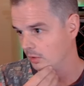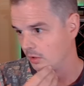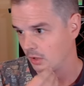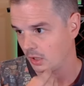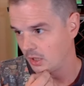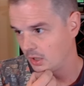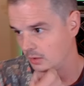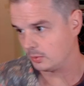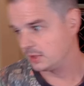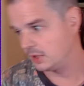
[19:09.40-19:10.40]
And
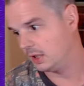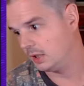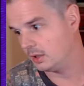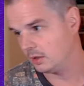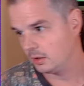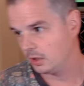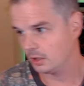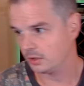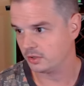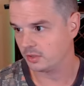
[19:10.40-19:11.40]
we see
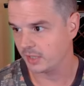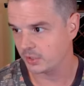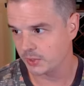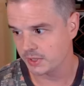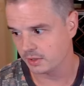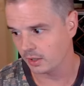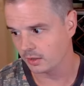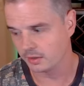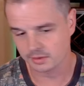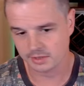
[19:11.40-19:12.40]
Geometry's
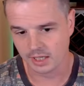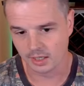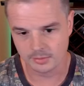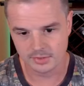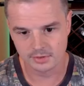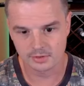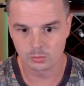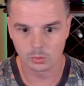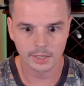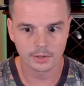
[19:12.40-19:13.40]
Garden tapped. Is this
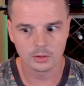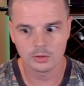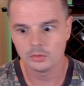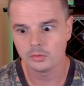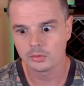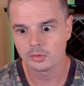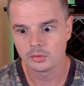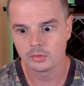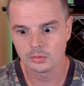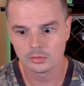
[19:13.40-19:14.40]
Rhinos?
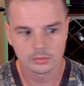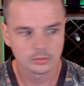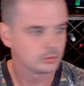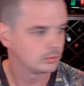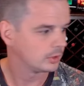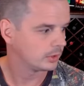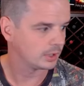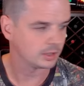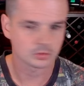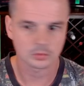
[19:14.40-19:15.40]
I think
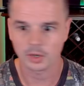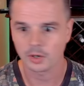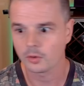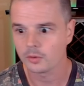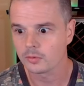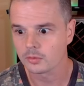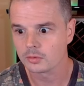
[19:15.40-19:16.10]
it's Rhinos.